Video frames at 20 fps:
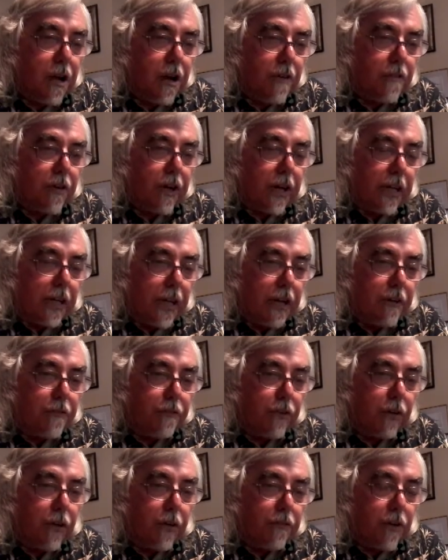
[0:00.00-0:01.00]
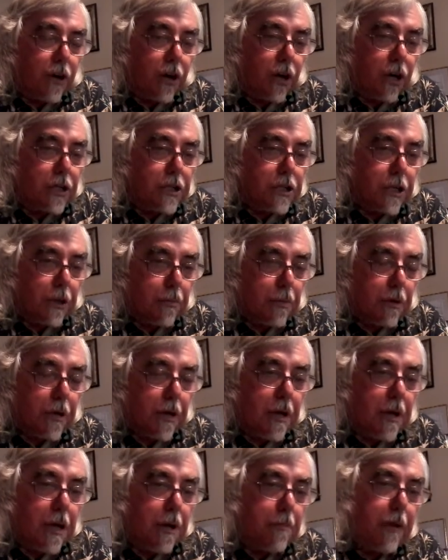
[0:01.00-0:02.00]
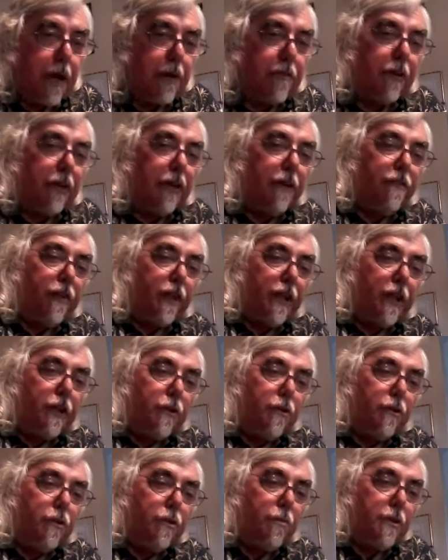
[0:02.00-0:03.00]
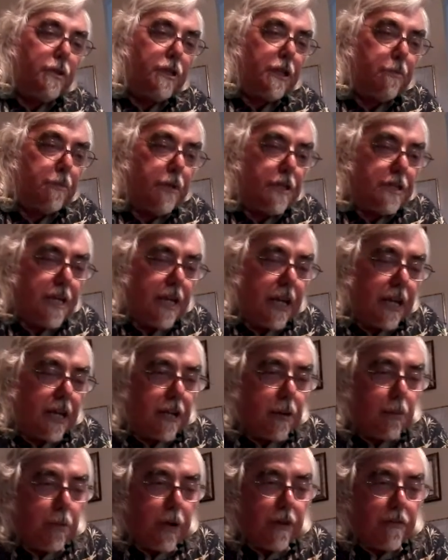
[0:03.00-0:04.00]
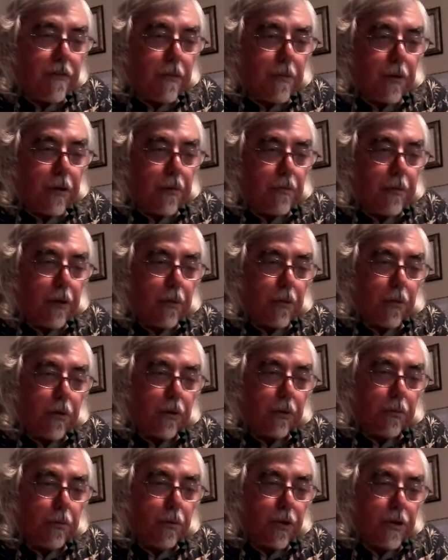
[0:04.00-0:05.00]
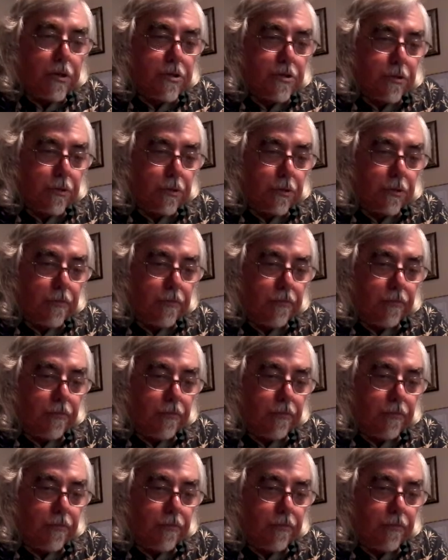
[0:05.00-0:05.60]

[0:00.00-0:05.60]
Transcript: for a life full of hardship by reliving a youth which had been taken away from her by World War II.